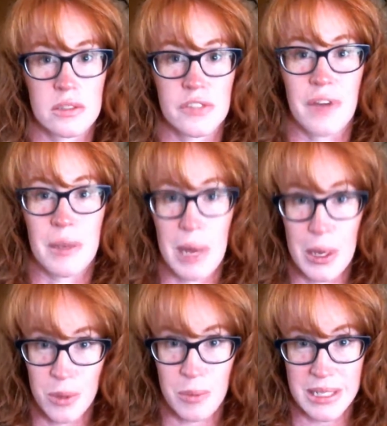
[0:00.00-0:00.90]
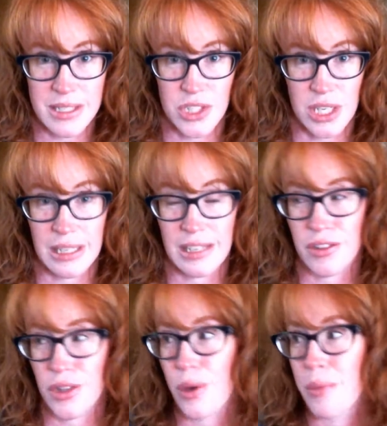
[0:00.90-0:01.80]
to find my own messaging,
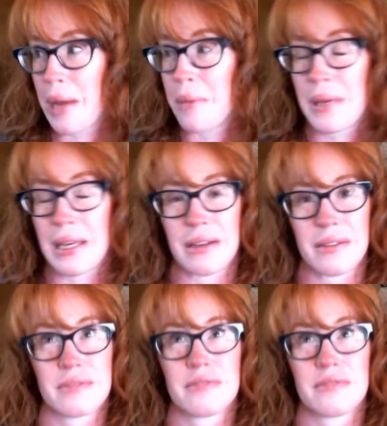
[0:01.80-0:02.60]
even though it might be